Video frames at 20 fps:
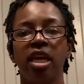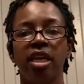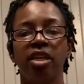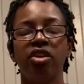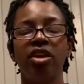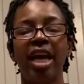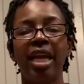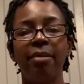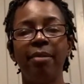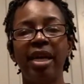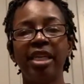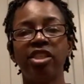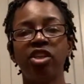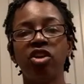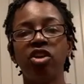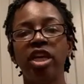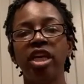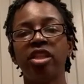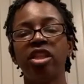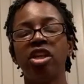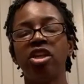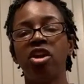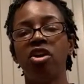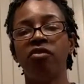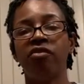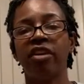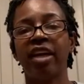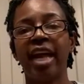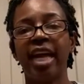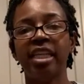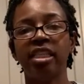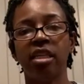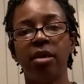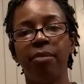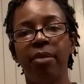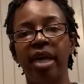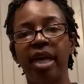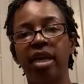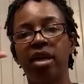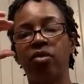You got to make sure you hit the notification
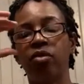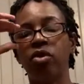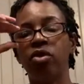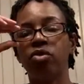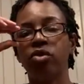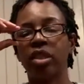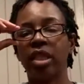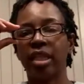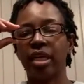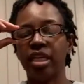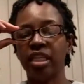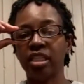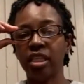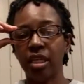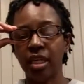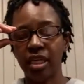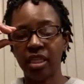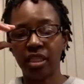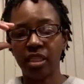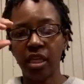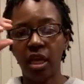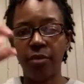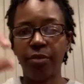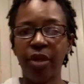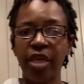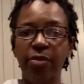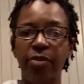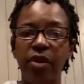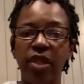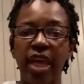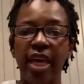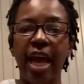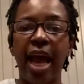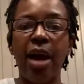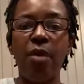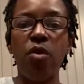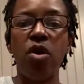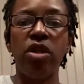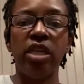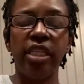bell, Ruth. It's, it's some people that I
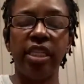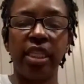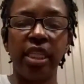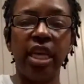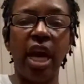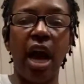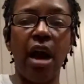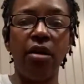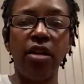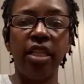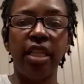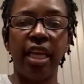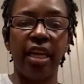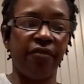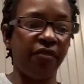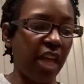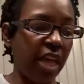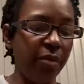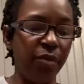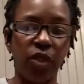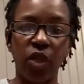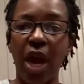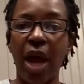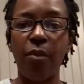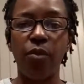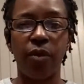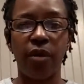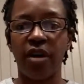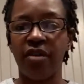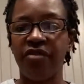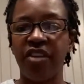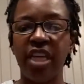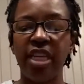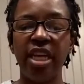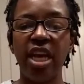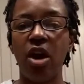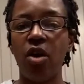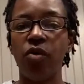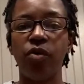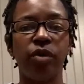want to see all of the, if they drop a
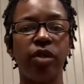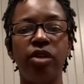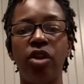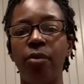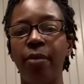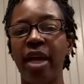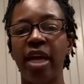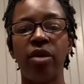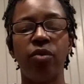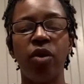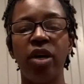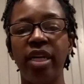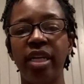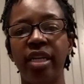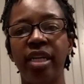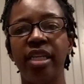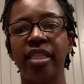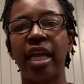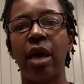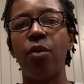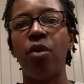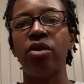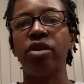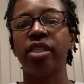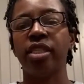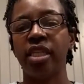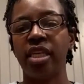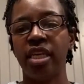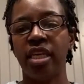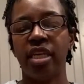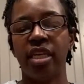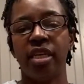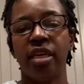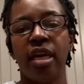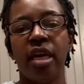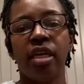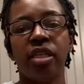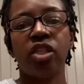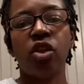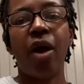video, no matter what it is, I want to see it.
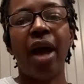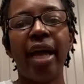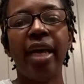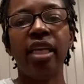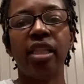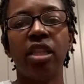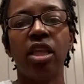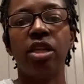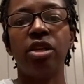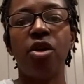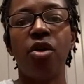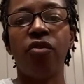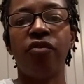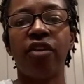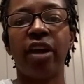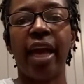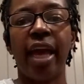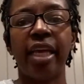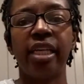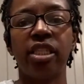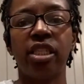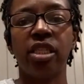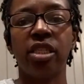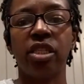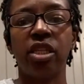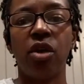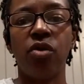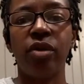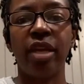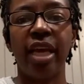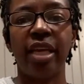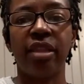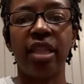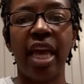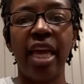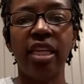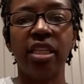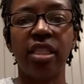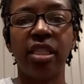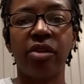So I hit the notifications on that.
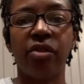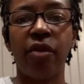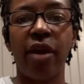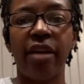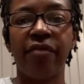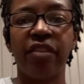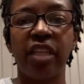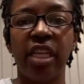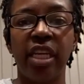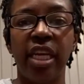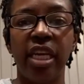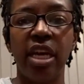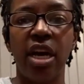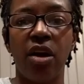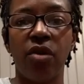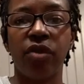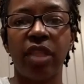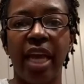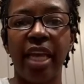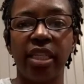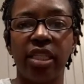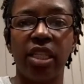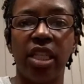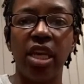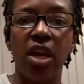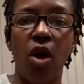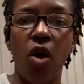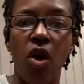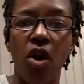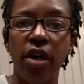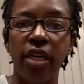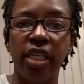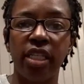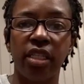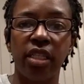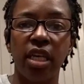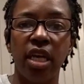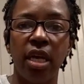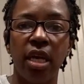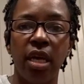Thanks, Crafty Leo. Thanks, The Artist.